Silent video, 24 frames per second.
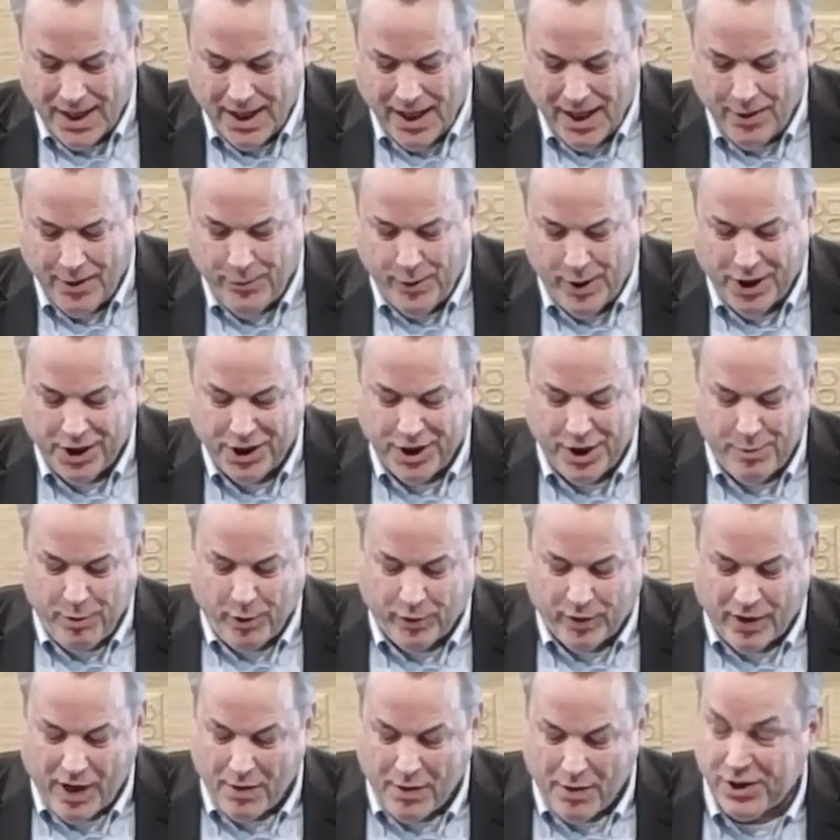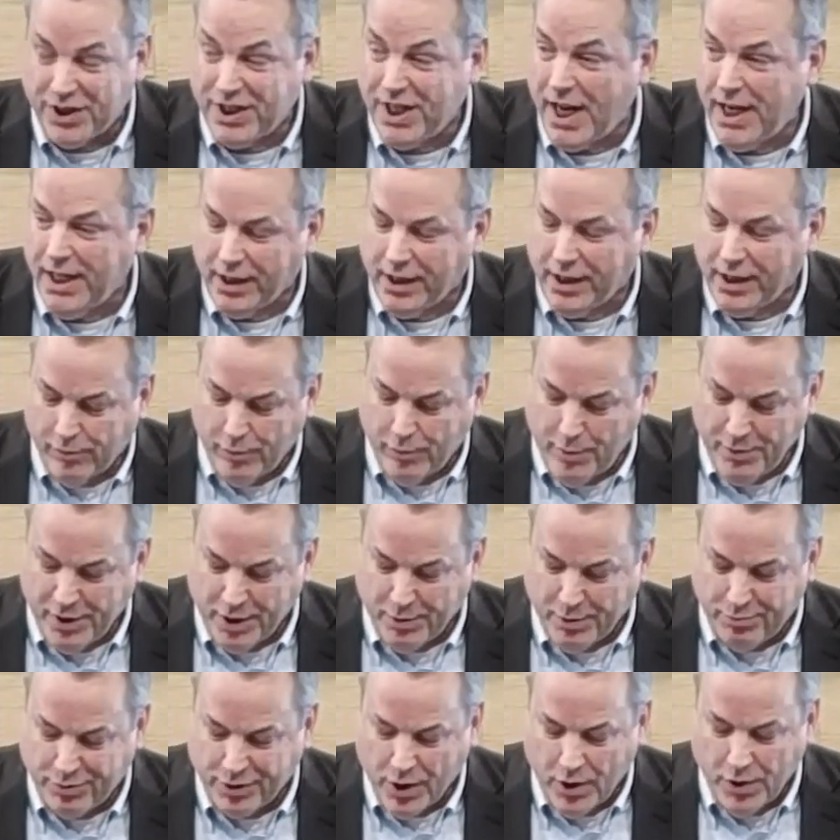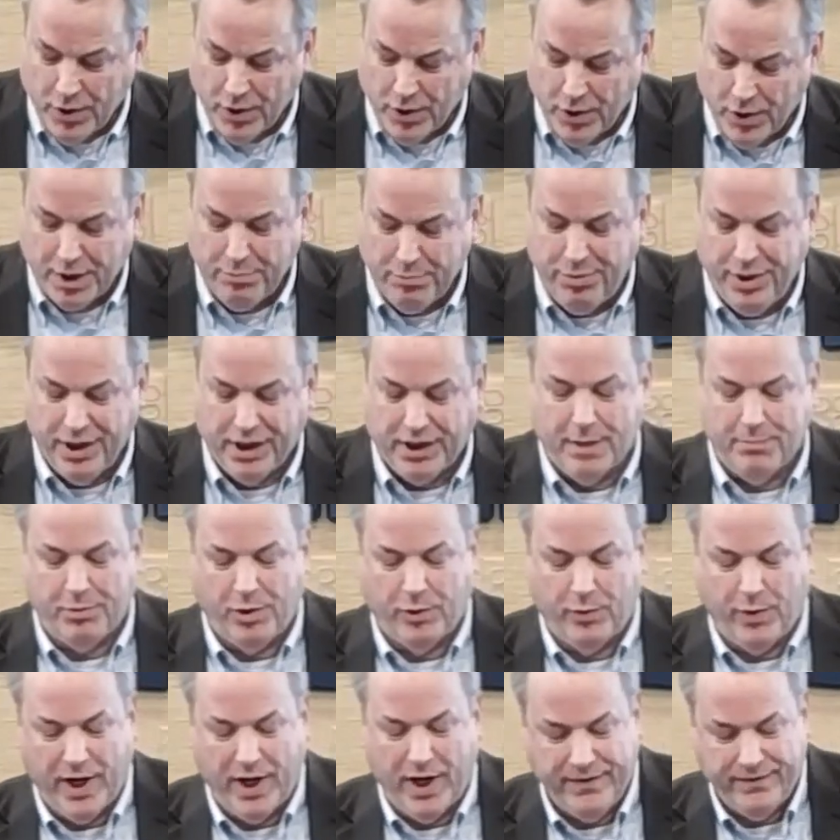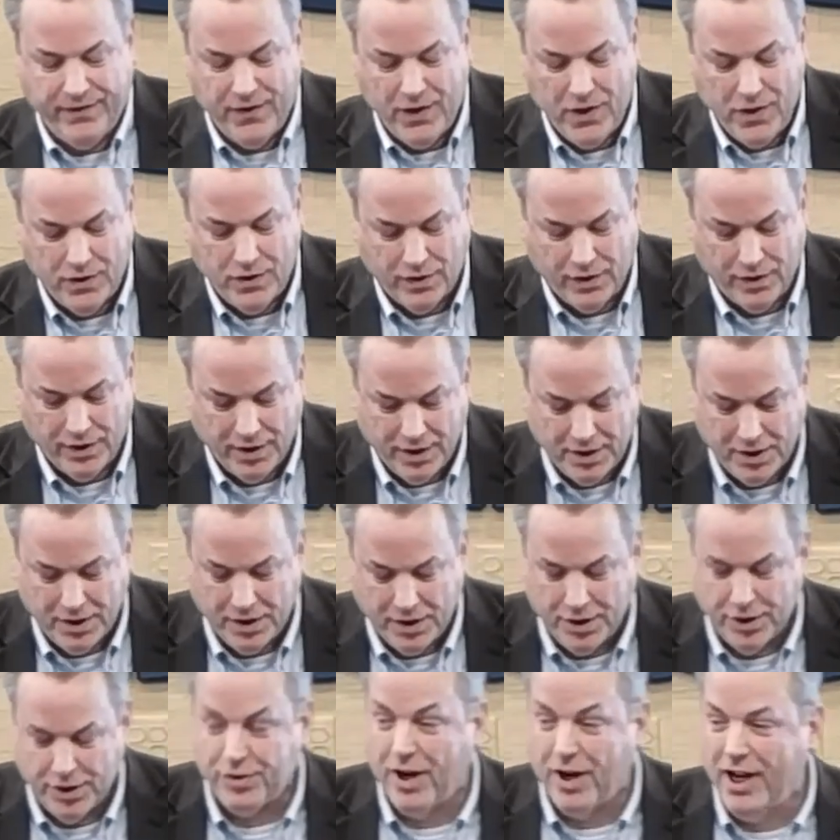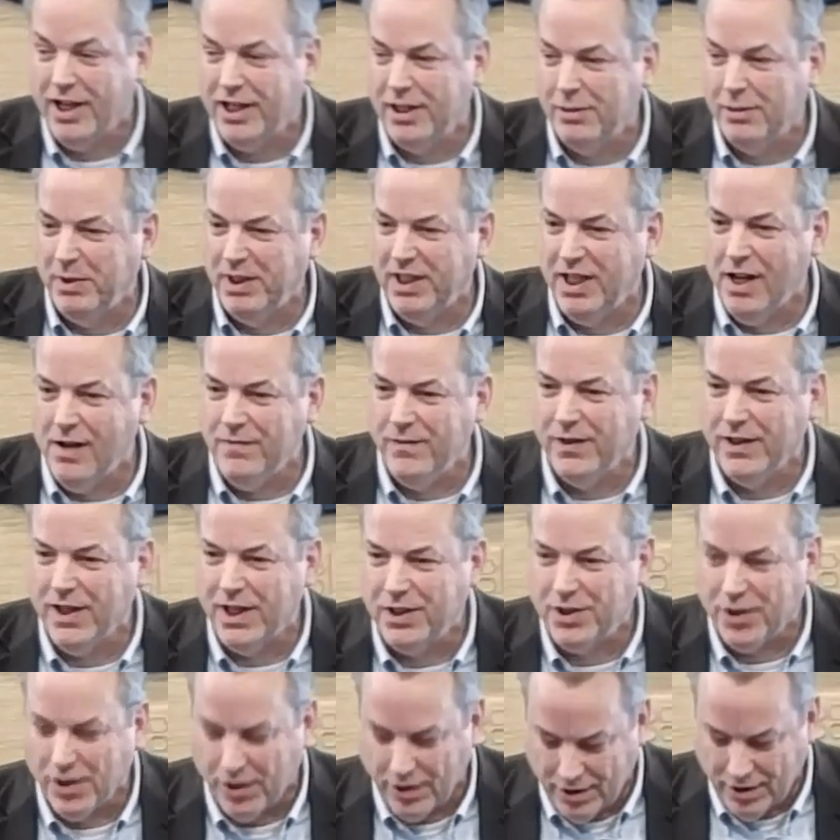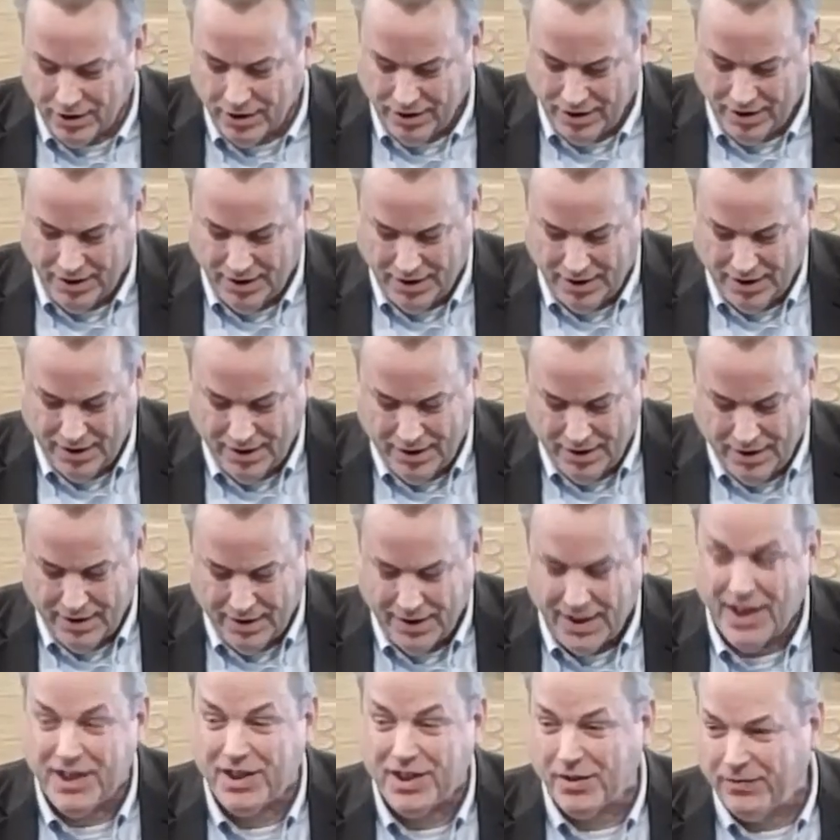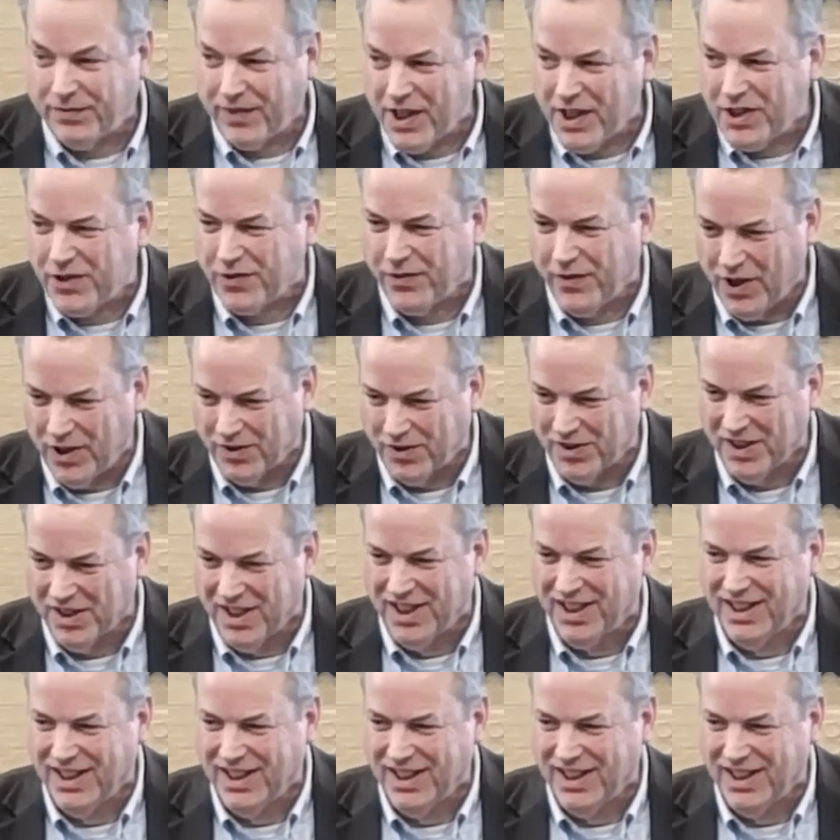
At one exhibit where I was standing, a woman approached and picked up a white phone. Trying to be helpful, I told her, "That's a French phone."